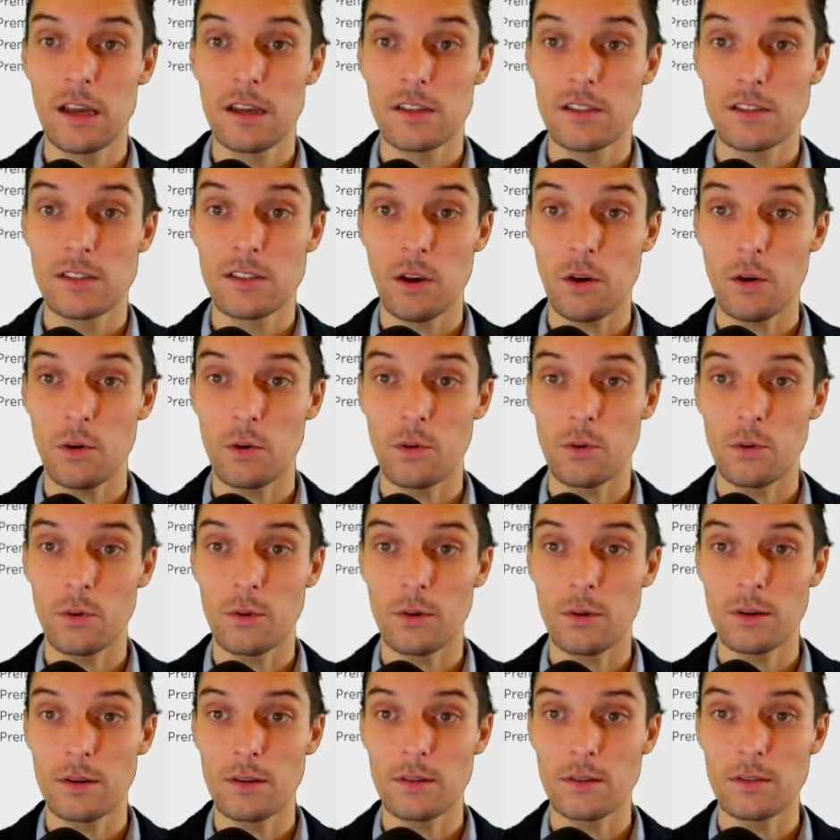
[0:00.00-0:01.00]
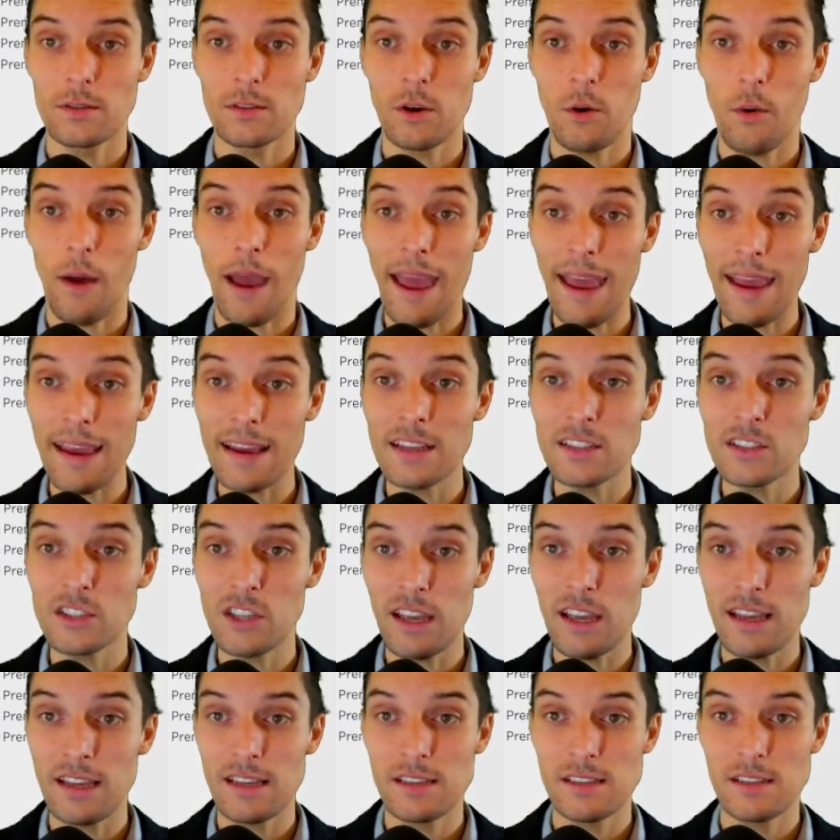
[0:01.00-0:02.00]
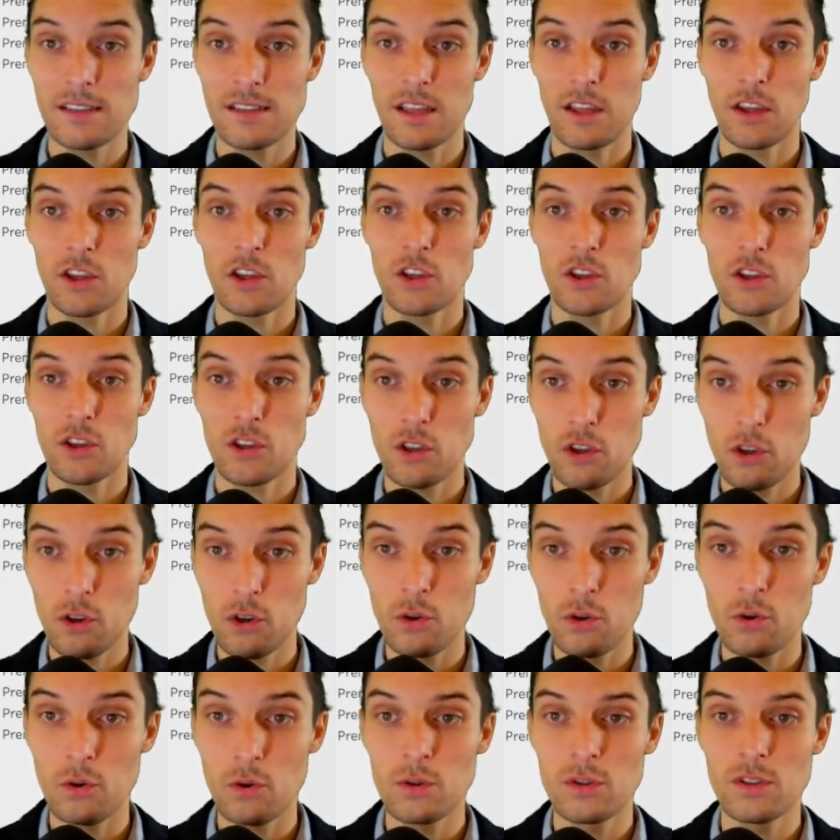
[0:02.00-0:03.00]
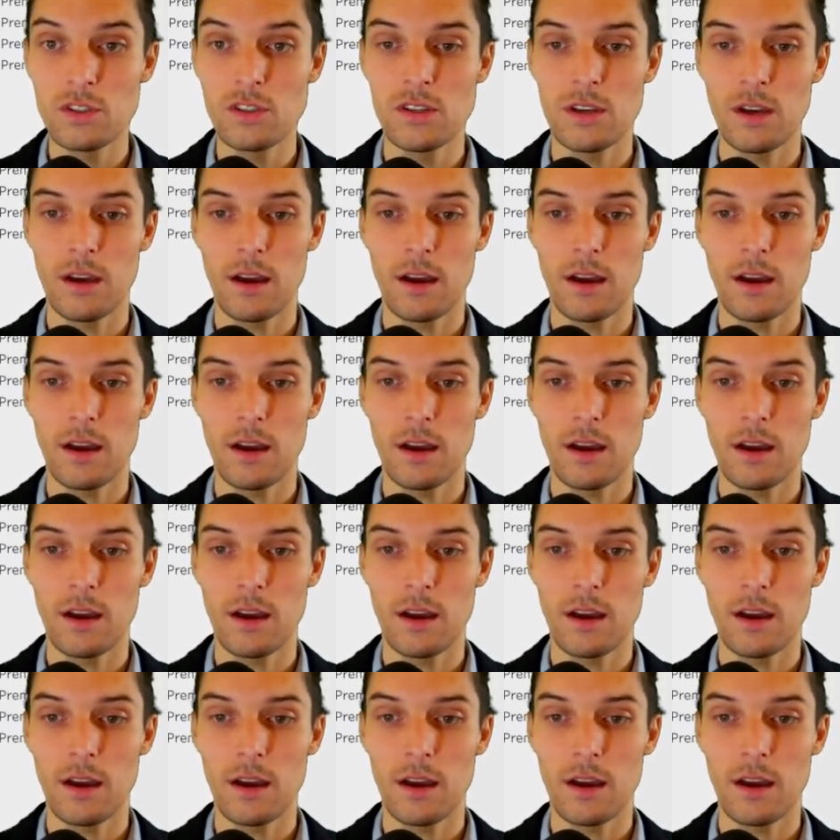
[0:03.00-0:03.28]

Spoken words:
So age is the huge